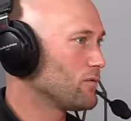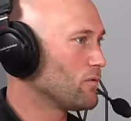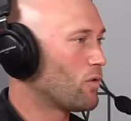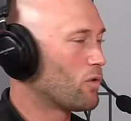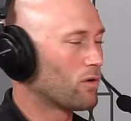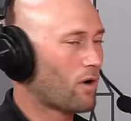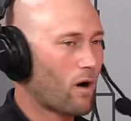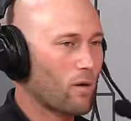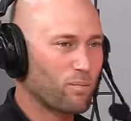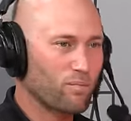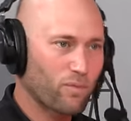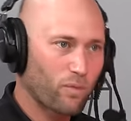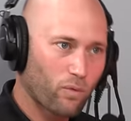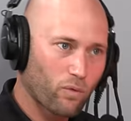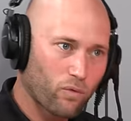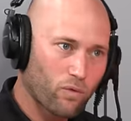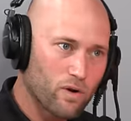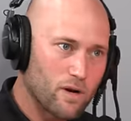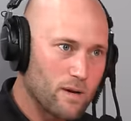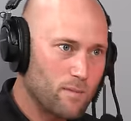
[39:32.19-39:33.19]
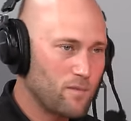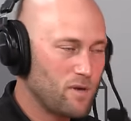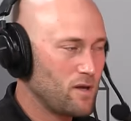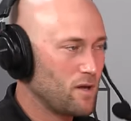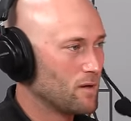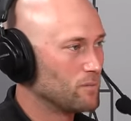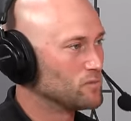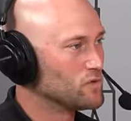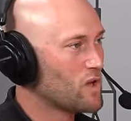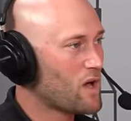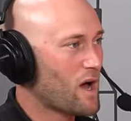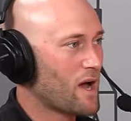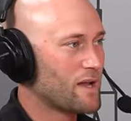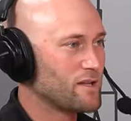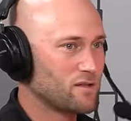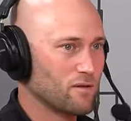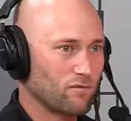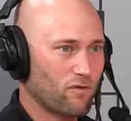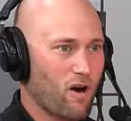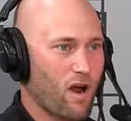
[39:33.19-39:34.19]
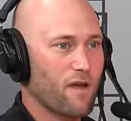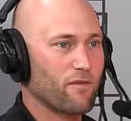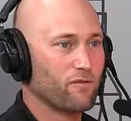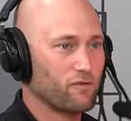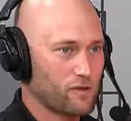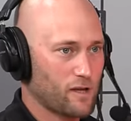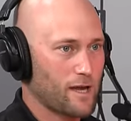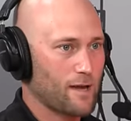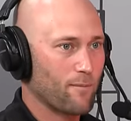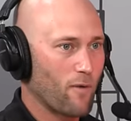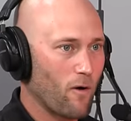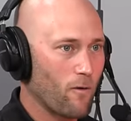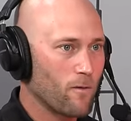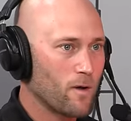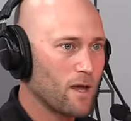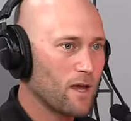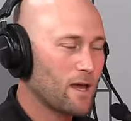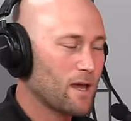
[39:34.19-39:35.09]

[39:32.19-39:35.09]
or our premium lines of rifle ammo.